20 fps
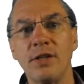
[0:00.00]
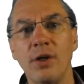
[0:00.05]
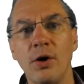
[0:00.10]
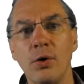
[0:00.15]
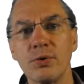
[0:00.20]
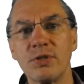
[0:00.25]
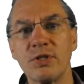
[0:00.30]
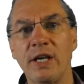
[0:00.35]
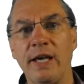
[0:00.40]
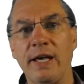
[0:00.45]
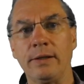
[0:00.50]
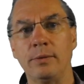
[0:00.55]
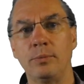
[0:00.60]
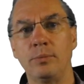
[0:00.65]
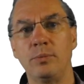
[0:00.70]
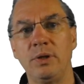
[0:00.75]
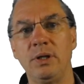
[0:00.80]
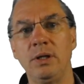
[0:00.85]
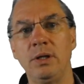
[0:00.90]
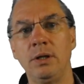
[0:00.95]
Those
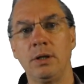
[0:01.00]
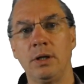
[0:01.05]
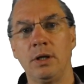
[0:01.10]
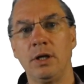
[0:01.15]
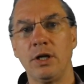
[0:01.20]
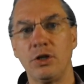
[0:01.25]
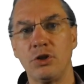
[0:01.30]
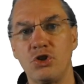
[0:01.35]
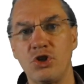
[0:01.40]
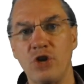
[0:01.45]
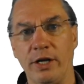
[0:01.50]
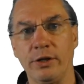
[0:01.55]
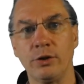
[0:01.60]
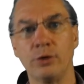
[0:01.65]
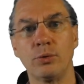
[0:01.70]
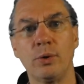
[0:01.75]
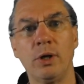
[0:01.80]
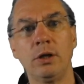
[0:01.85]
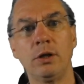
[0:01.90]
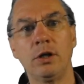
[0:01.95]
can be
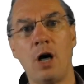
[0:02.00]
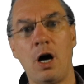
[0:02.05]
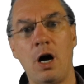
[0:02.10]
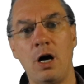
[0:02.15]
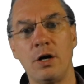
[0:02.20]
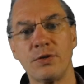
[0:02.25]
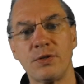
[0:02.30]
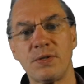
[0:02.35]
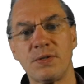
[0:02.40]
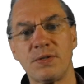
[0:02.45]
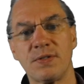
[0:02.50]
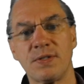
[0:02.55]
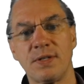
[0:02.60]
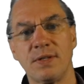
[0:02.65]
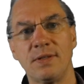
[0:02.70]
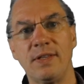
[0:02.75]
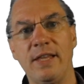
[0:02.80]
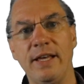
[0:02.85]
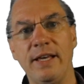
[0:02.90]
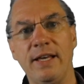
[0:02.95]
general
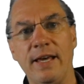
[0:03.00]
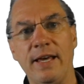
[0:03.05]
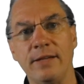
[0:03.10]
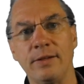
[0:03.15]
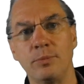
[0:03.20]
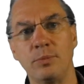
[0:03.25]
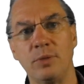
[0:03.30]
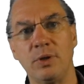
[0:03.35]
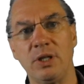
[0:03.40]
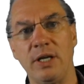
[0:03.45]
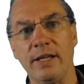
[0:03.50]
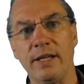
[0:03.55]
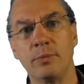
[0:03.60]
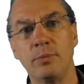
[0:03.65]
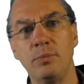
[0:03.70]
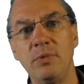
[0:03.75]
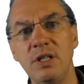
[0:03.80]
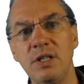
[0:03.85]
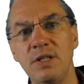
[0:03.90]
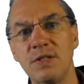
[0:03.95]
costs, they can be
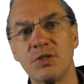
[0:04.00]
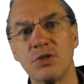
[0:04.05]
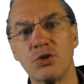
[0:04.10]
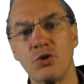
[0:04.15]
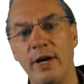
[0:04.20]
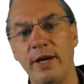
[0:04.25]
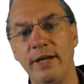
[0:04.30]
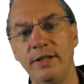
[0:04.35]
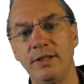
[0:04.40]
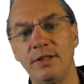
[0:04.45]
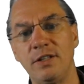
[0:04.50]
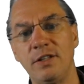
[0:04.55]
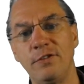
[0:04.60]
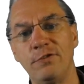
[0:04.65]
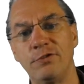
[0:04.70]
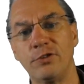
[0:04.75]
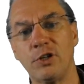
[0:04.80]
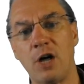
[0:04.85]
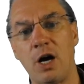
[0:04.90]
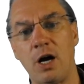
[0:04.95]

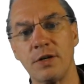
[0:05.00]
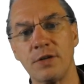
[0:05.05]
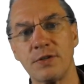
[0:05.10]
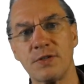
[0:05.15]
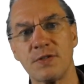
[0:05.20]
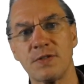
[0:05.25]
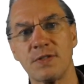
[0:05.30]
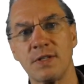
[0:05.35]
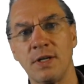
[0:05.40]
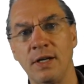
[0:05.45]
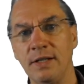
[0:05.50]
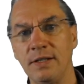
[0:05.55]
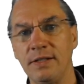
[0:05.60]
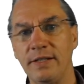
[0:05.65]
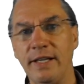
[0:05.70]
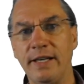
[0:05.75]
administrative costs,